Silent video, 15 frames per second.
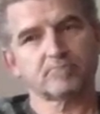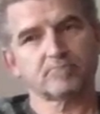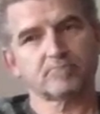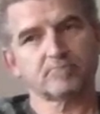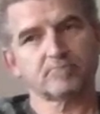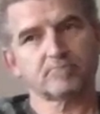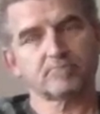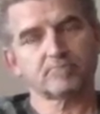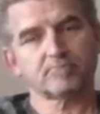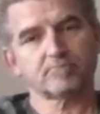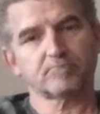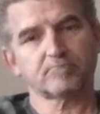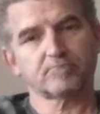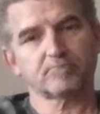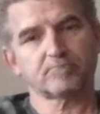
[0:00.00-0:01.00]

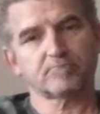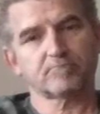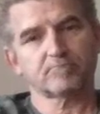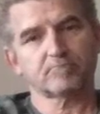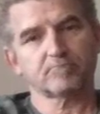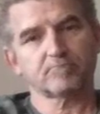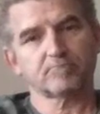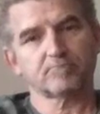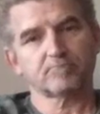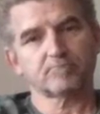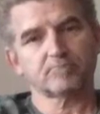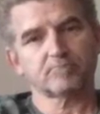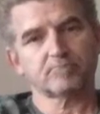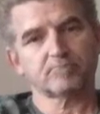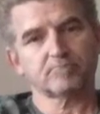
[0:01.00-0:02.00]

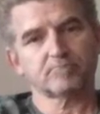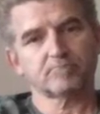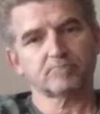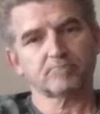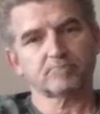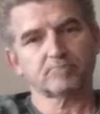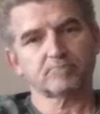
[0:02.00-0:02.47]
[no speech]